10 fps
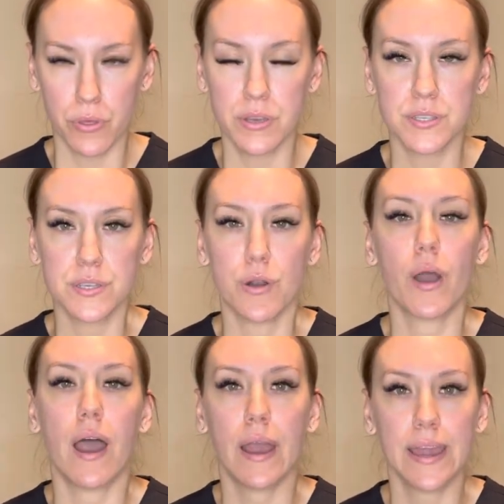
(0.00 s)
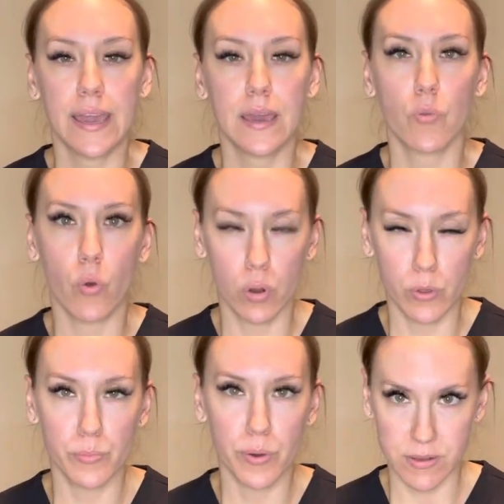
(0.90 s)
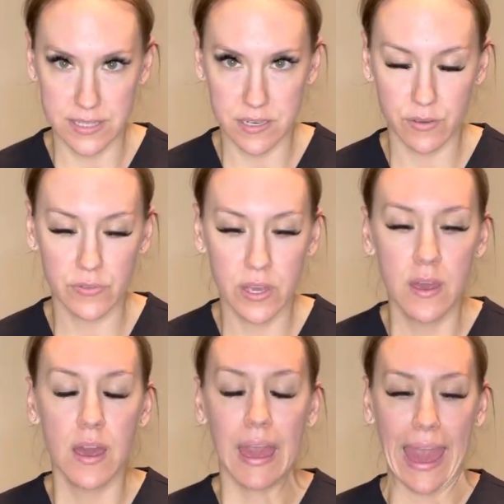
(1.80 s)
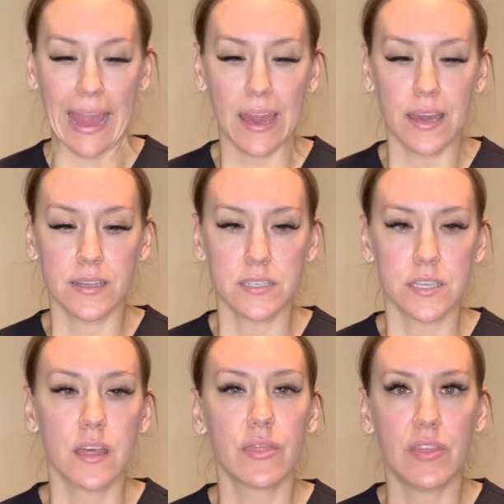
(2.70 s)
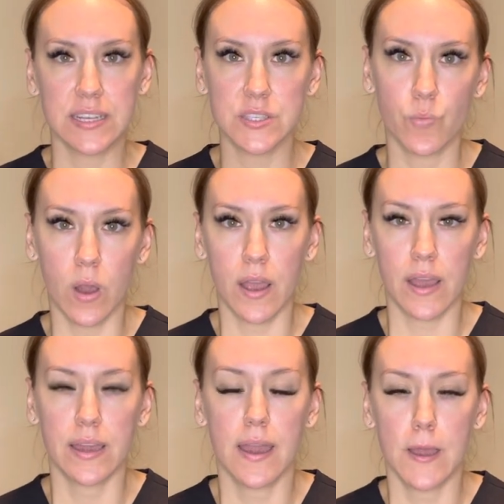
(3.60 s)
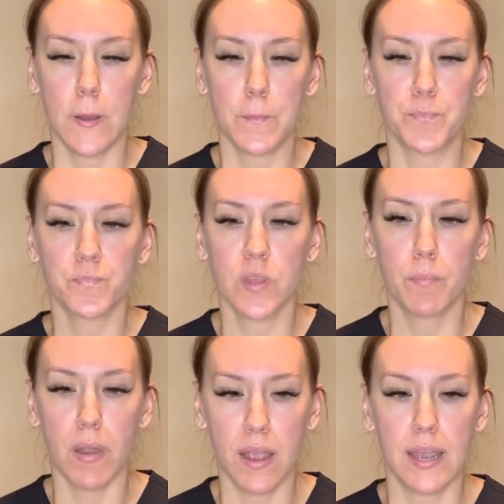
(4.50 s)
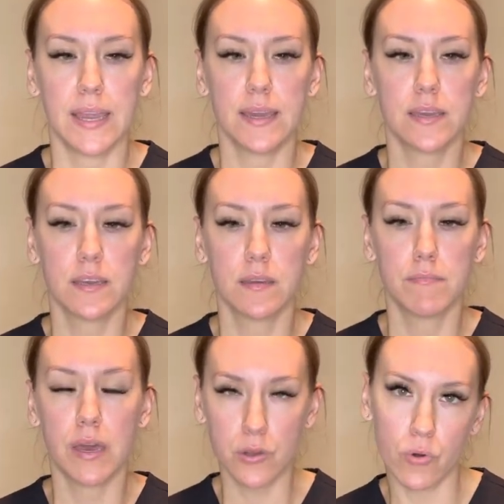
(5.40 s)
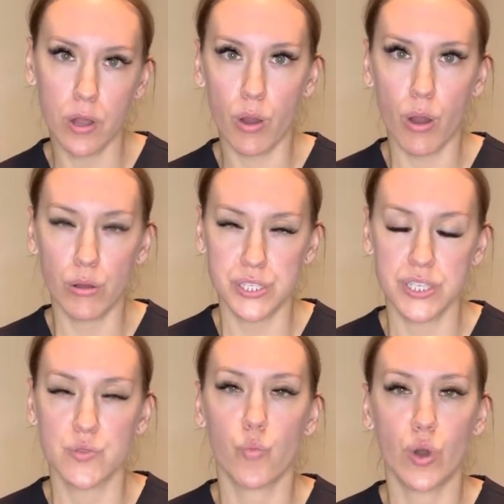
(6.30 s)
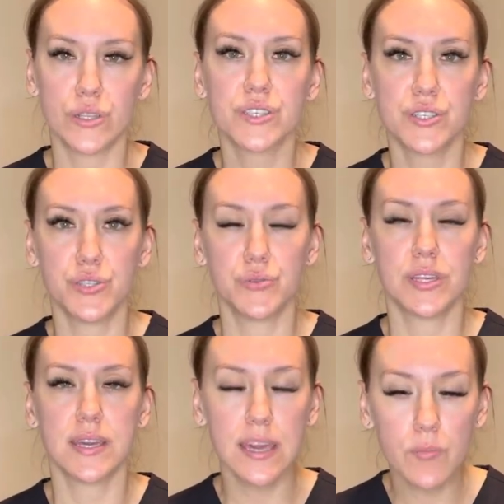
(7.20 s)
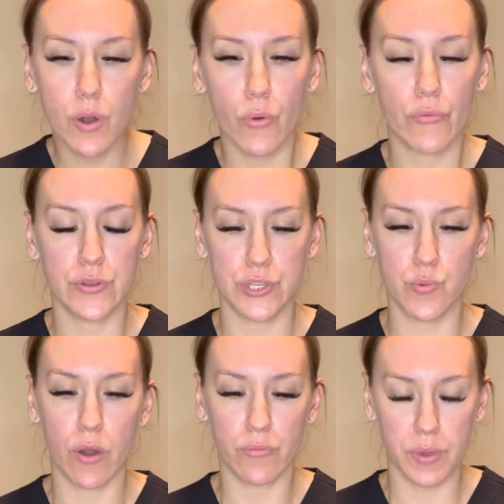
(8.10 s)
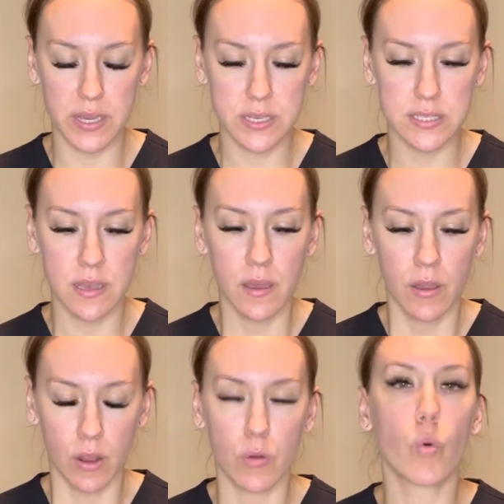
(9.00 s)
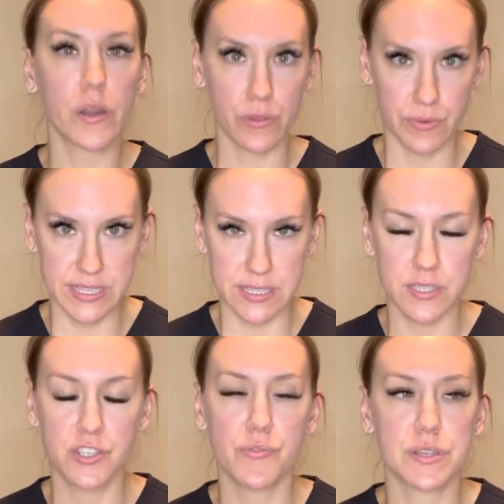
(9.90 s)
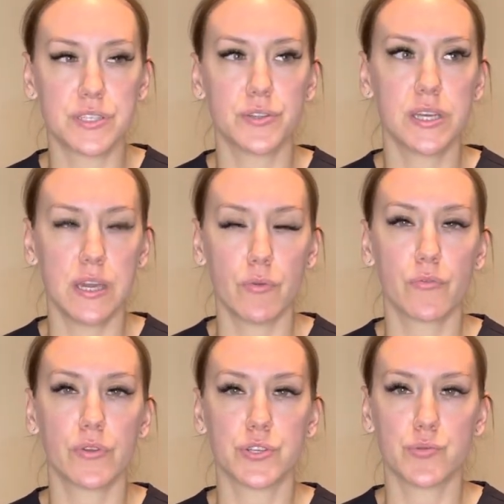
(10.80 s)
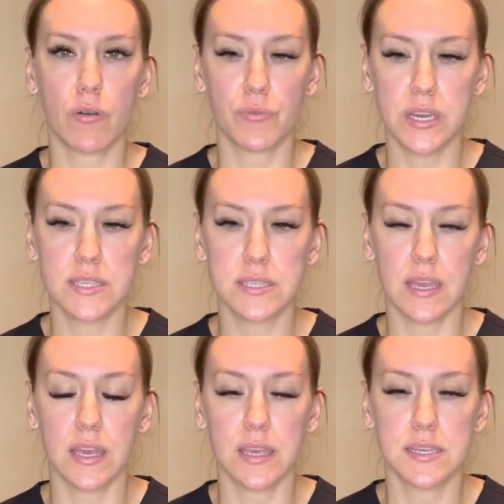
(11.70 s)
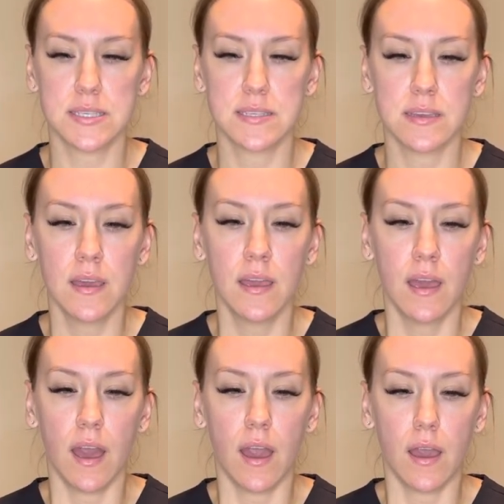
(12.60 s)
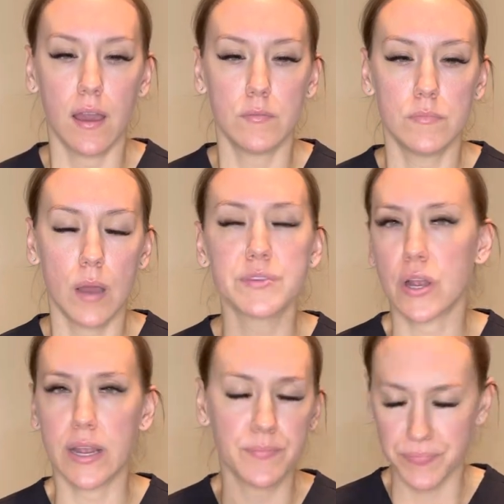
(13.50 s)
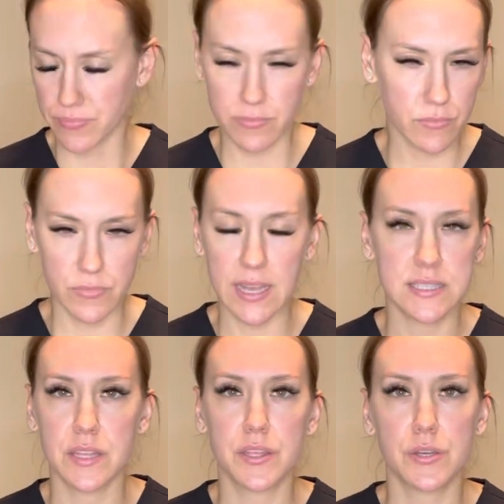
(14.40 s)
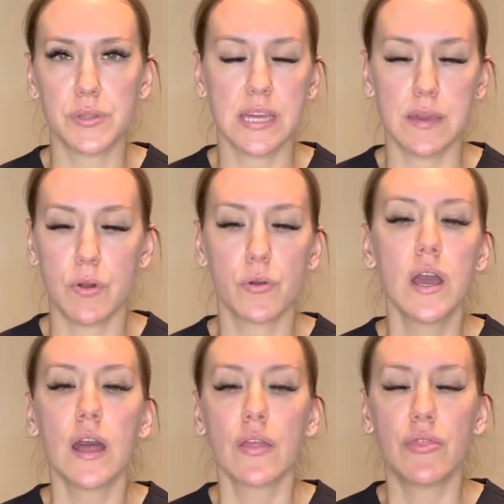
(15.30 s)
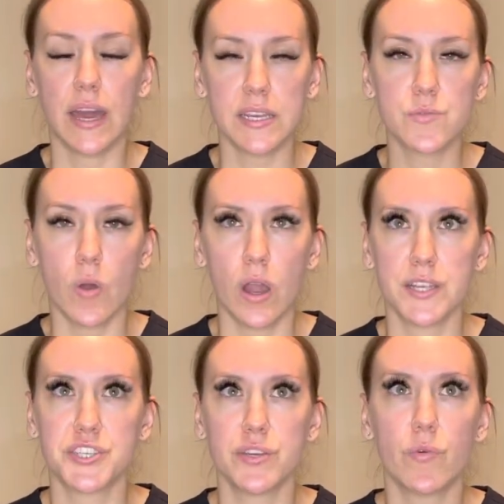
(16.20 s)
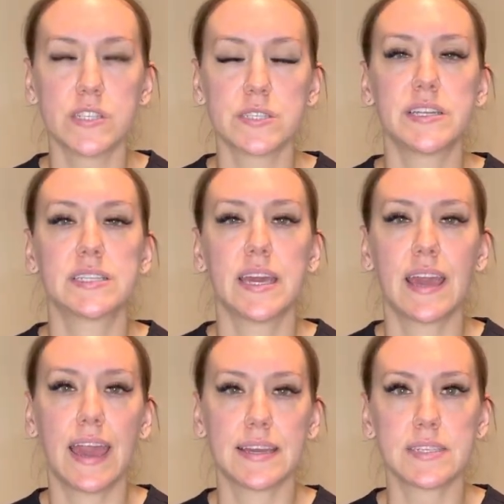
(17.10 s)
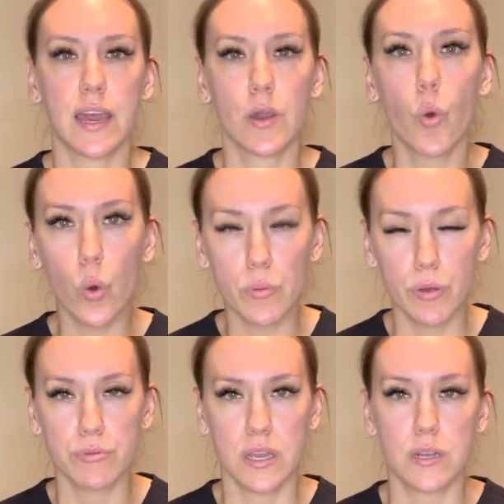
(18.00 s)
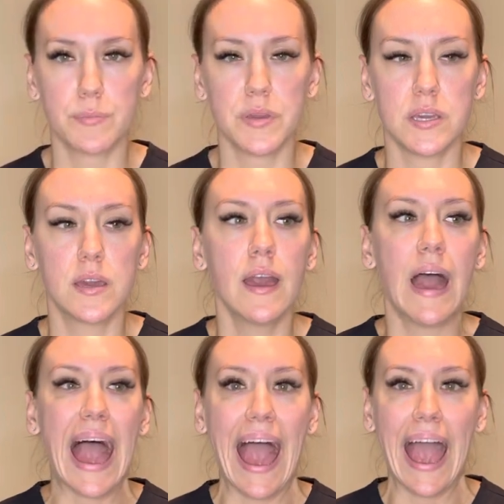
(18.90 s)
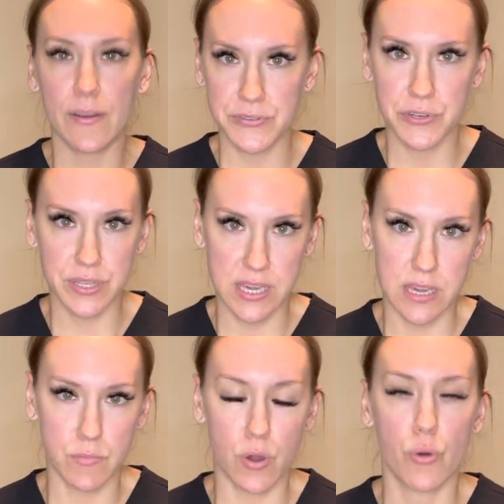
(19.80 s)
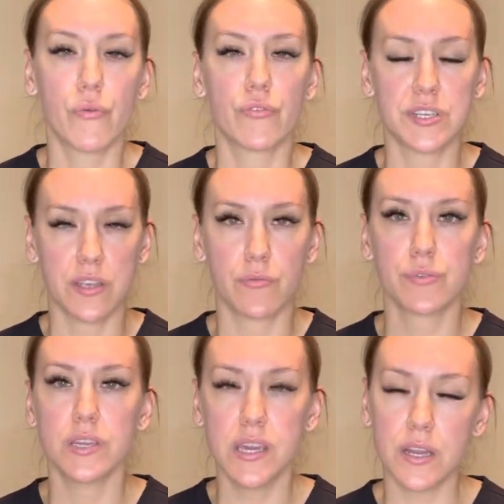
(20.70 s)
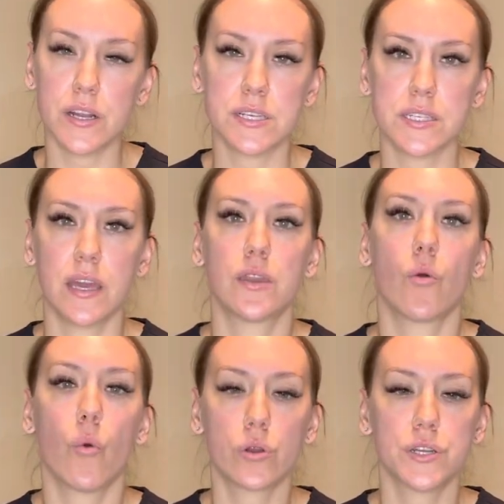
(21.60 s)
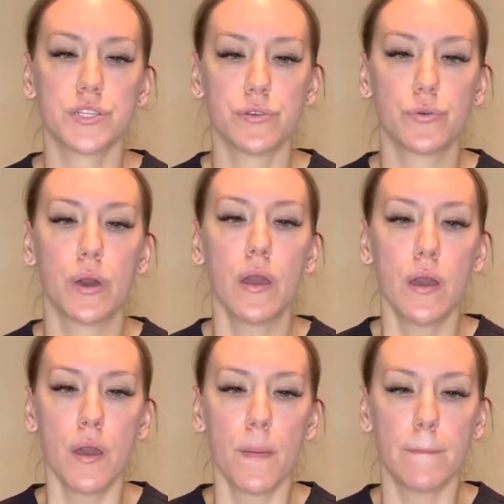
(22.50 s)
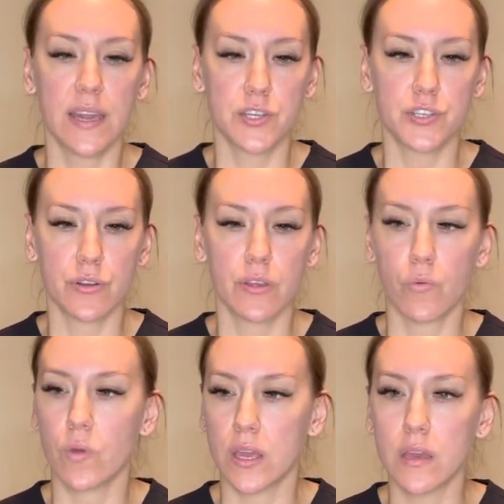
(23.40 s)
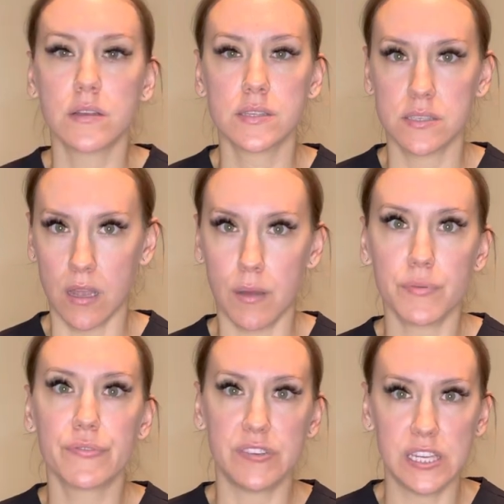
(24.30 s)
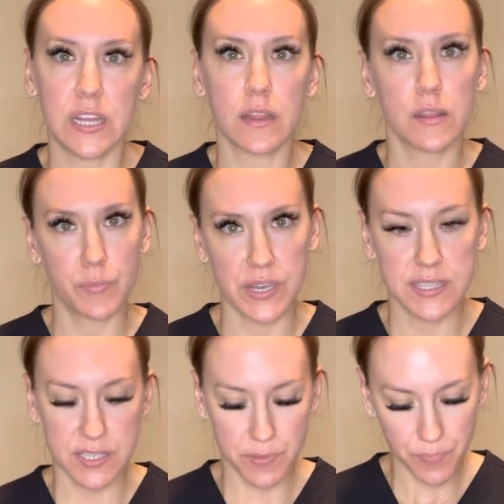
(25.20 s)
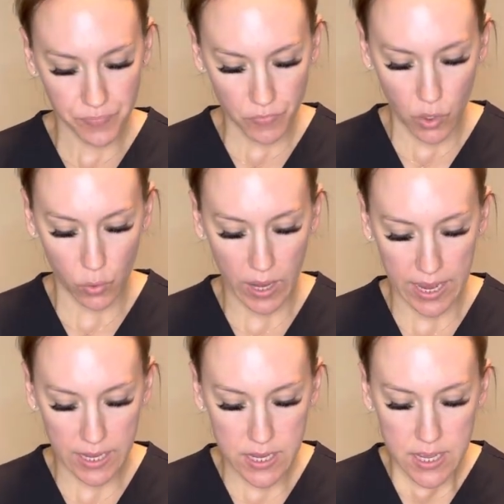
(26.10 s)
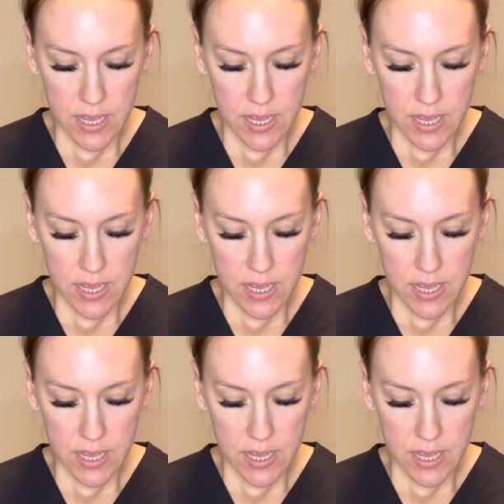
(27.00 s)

So I am hormone positive. And that's why um, my medical oncologist wants to do the chemo for the 12 weeks or one of the reasons she wants to do the chemo for the 12 weeks is, um, I'm sorry, that has nothing to do with chemo. That is why she wants me to take anti-hormone therapy after the chemo for several years in order to make sure that we stop feeding the beast, okay?